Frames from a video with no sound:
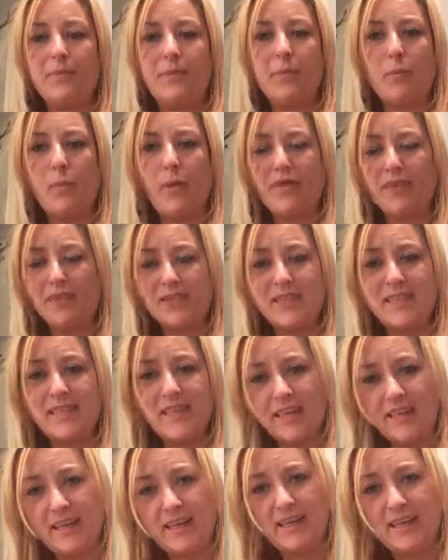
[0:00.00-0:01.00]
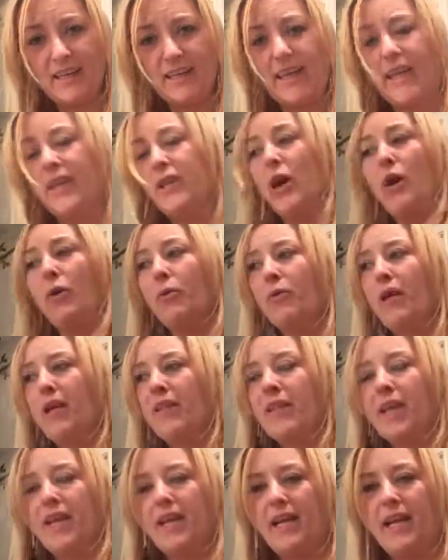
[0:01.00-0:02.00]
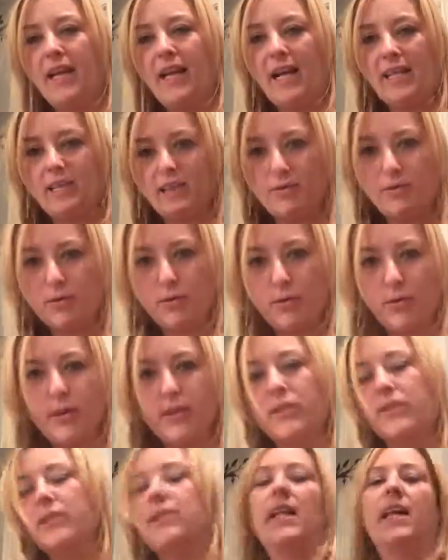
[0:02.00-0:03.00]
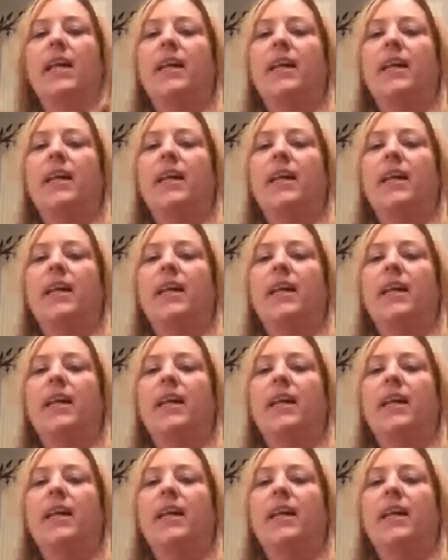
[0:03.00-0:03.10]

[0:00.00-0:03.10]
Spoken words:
When they're sick, they know that they can ask for oils,